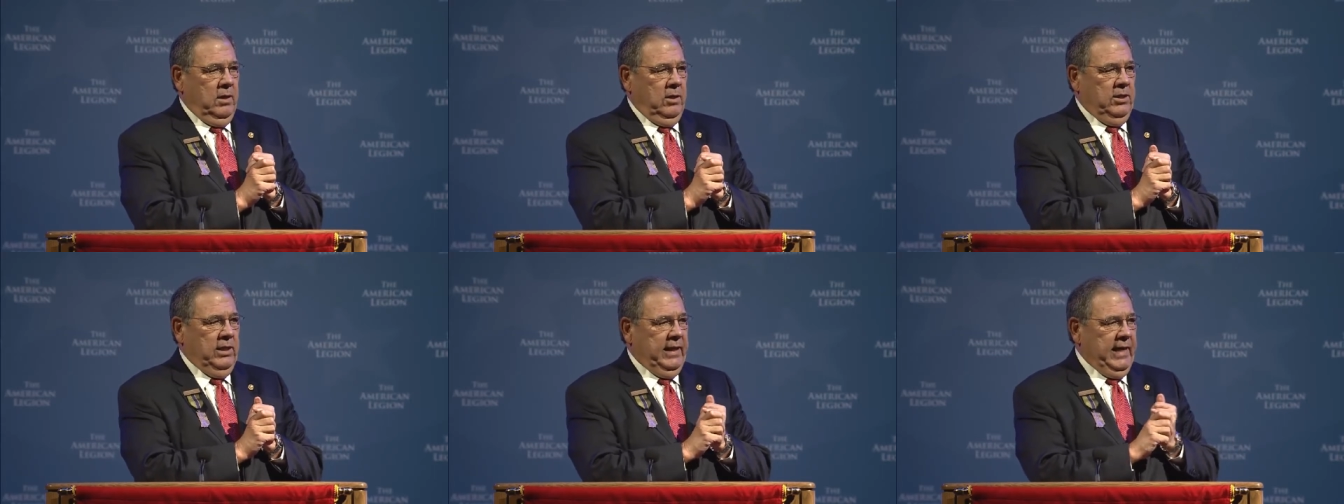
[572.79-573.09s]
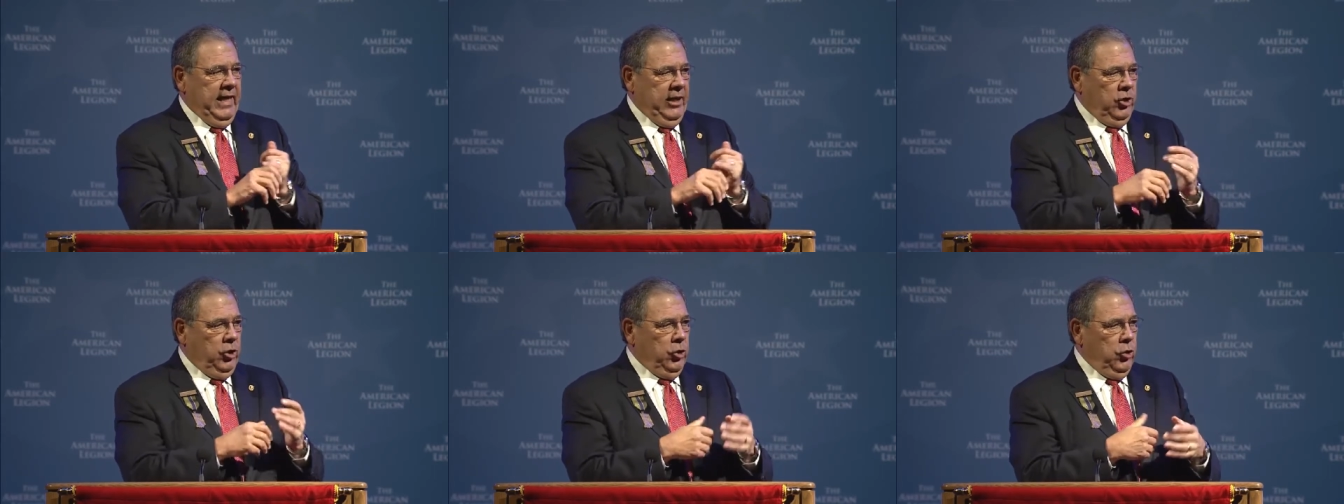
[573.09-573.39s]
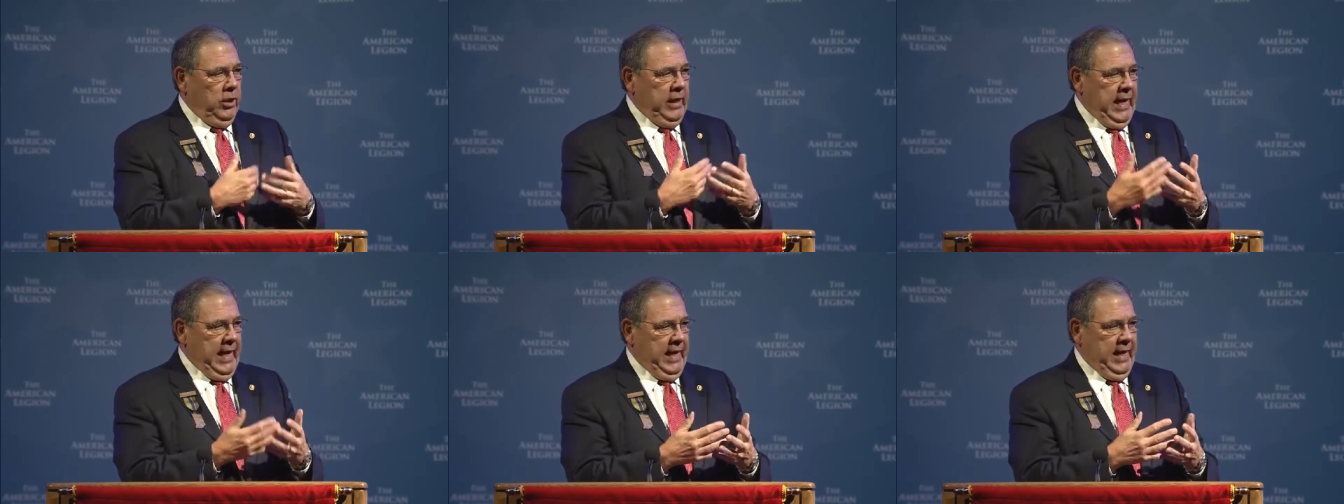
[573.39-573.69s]
To get
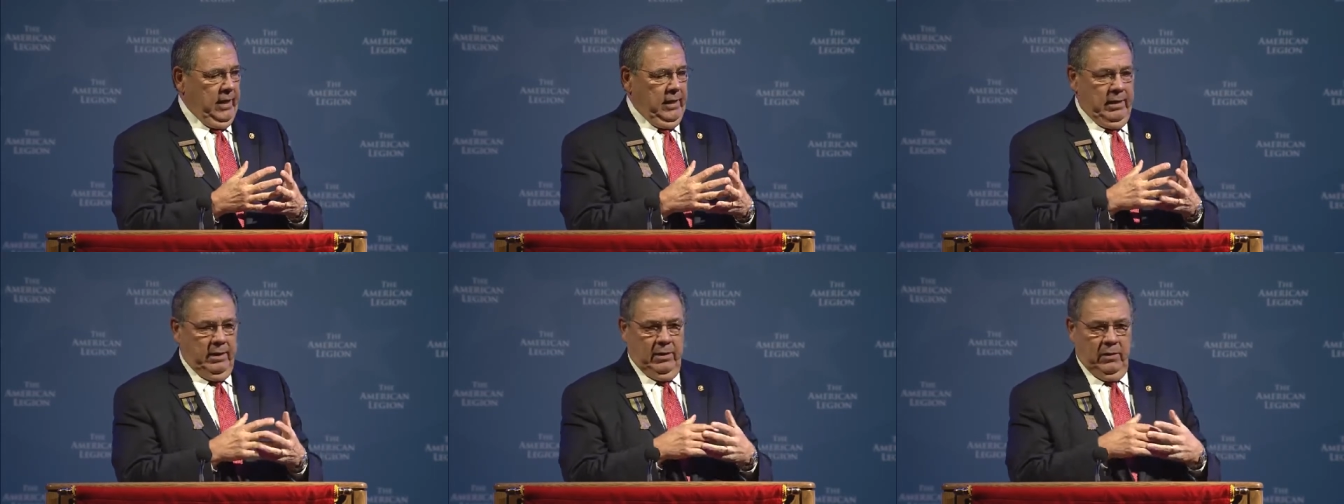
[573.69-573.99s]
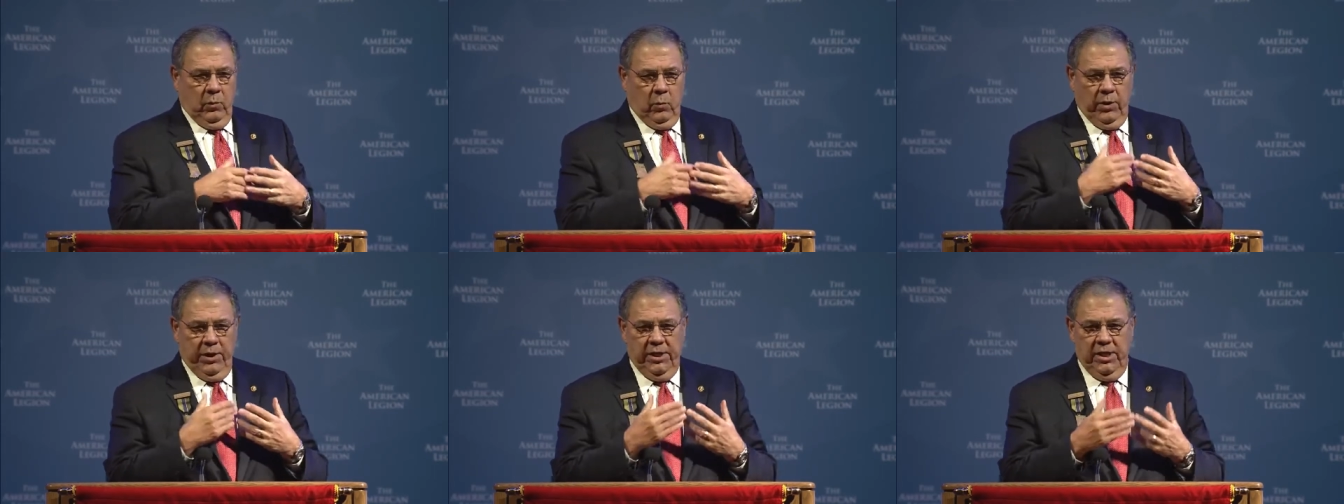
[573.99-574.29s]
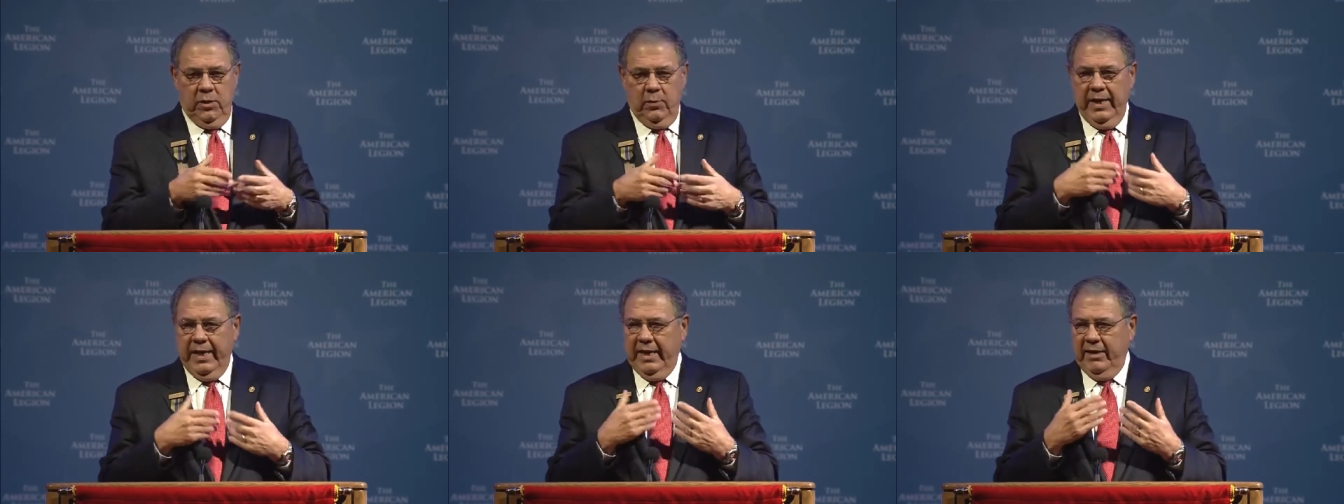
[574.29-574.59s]
good at it, what do
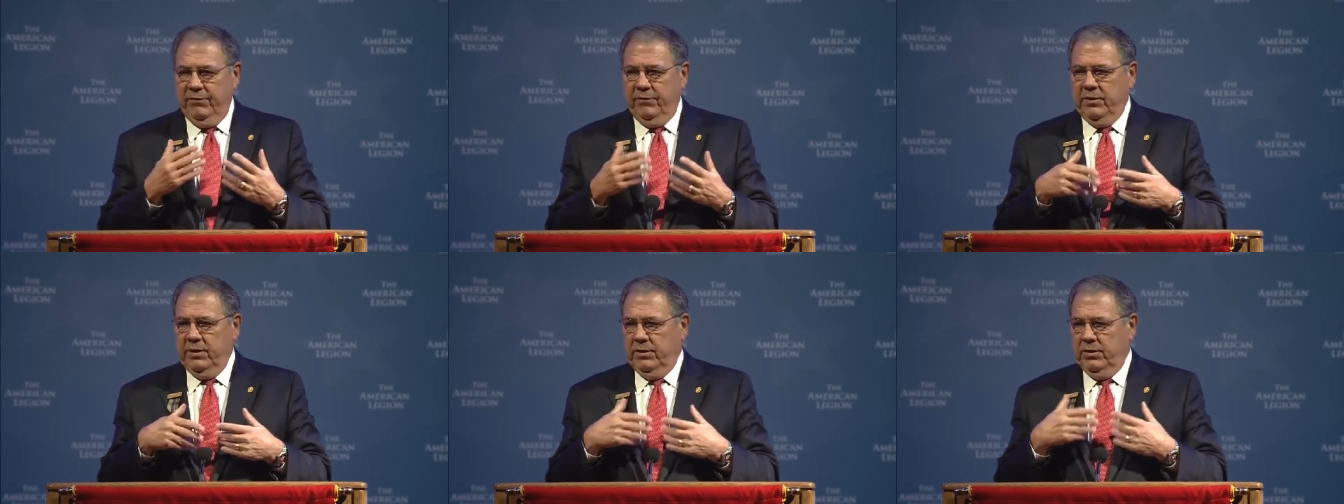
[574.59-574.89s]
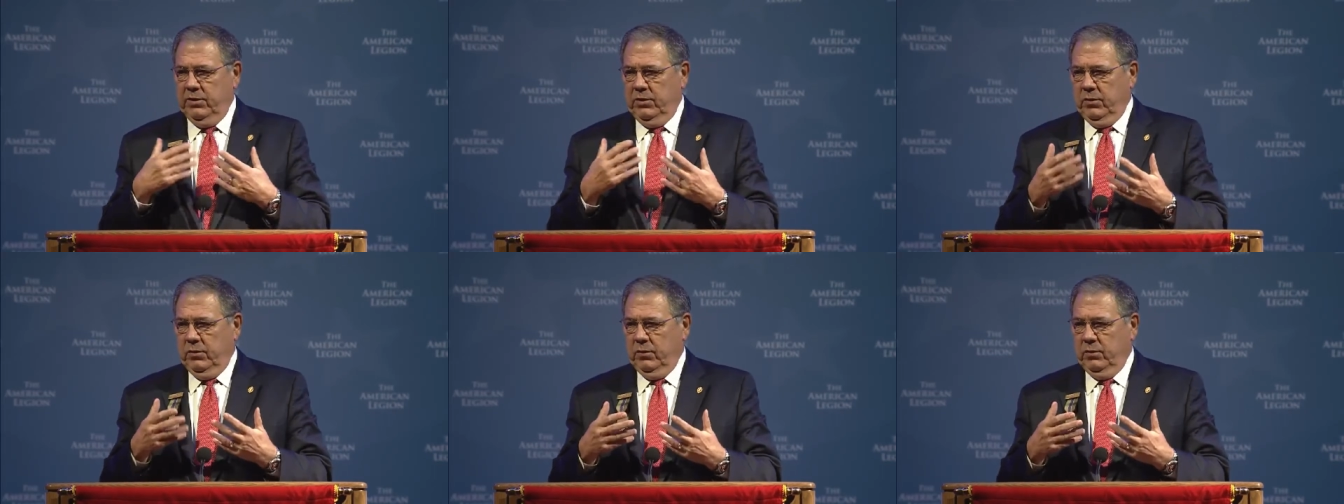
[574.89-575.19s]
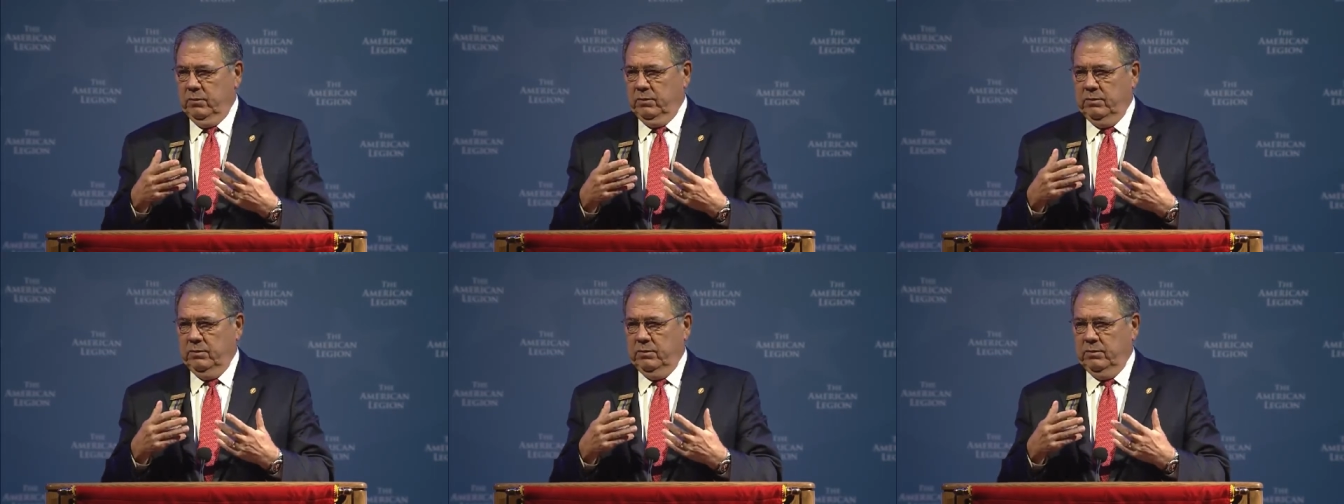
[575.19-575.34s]
you have to do?